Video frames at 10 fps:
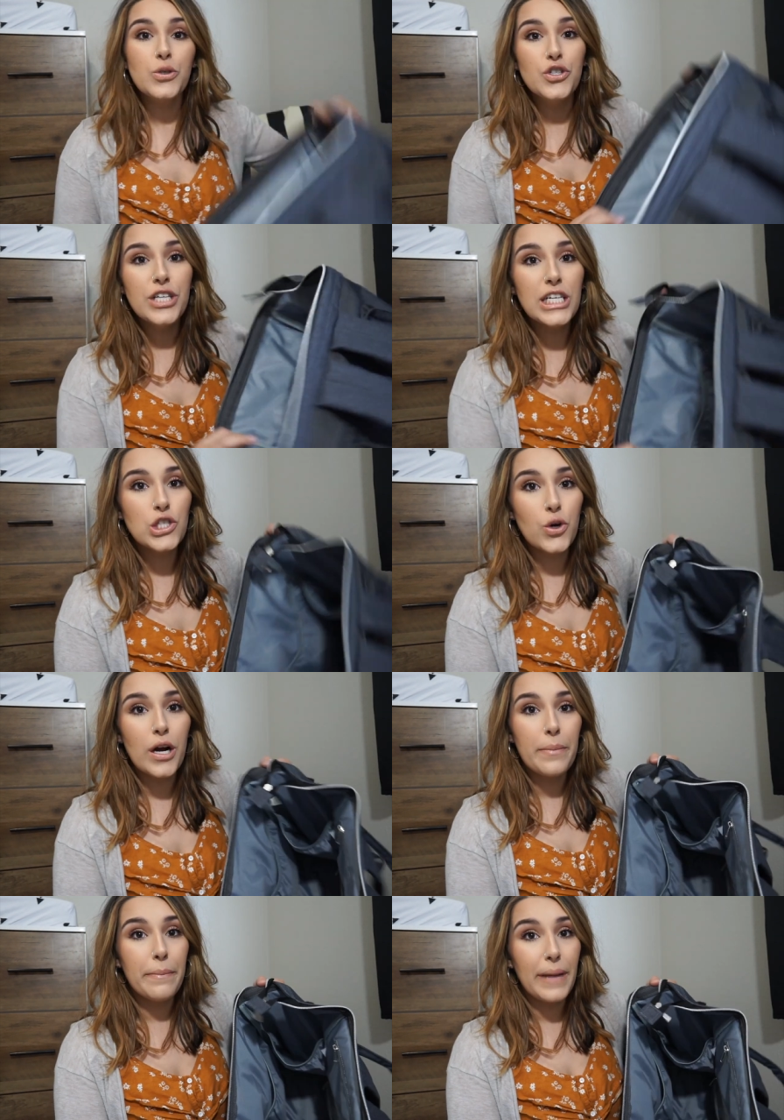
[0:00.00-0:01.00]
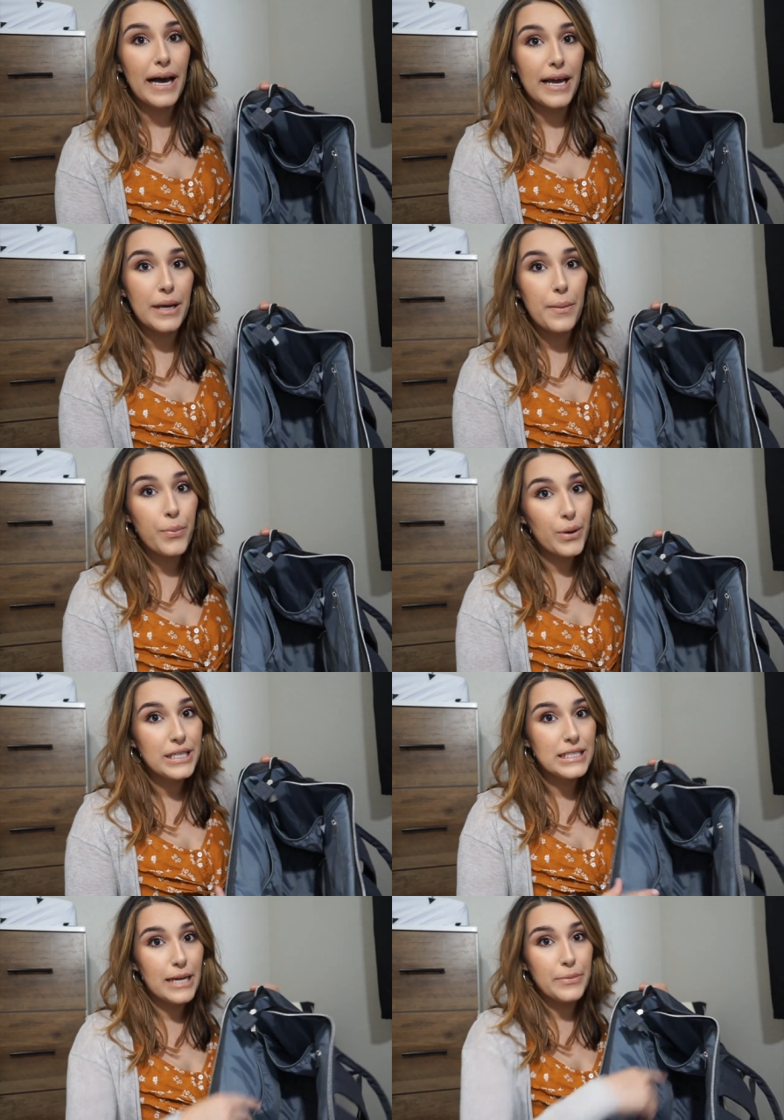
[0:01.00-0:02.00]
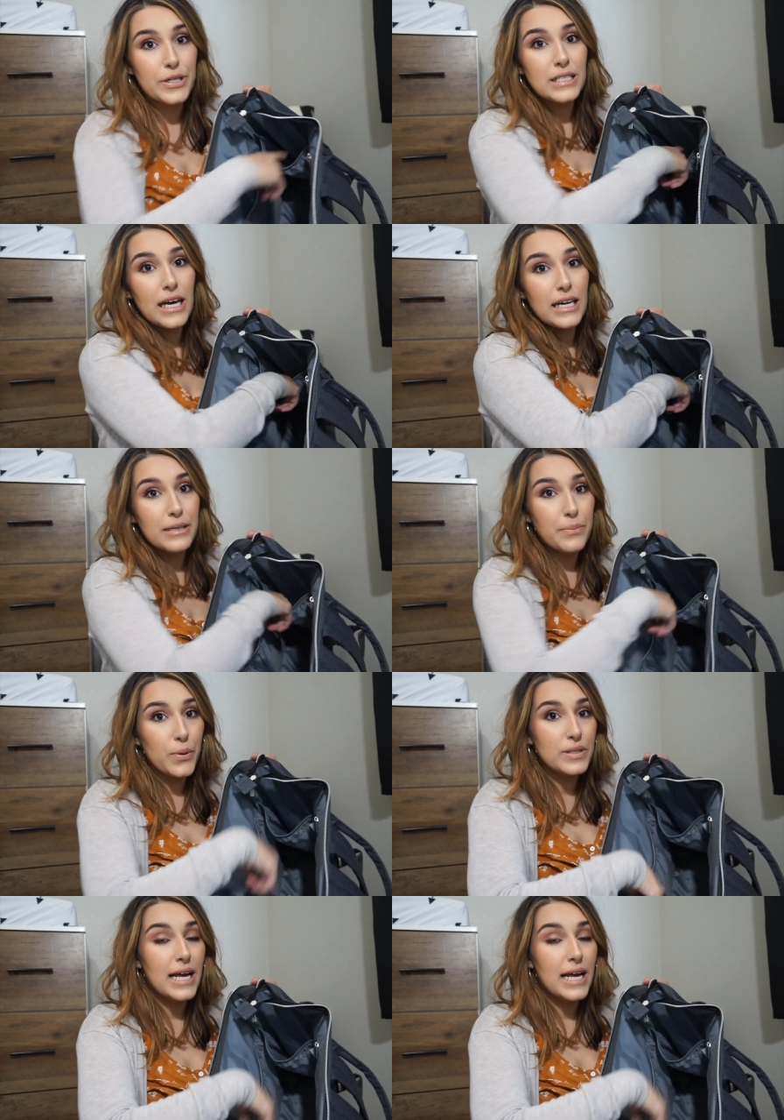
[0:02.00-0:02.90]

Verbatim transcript: Usually I store my boys' diapers on both